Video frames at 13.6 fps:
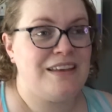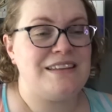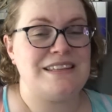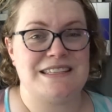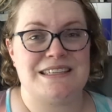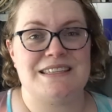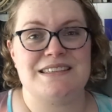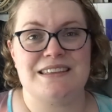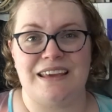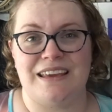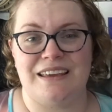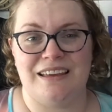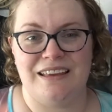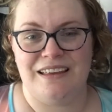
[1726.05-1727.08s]
This is
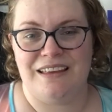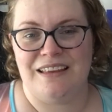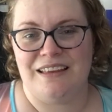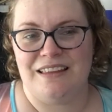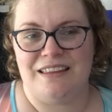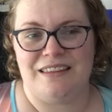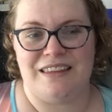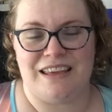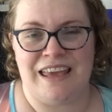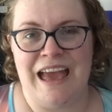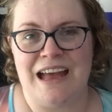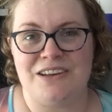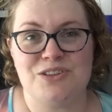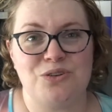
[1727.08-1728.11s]
like the
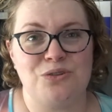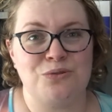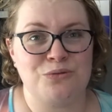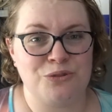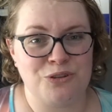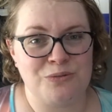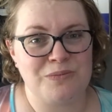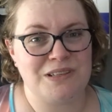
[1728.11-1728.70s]
catch-all room.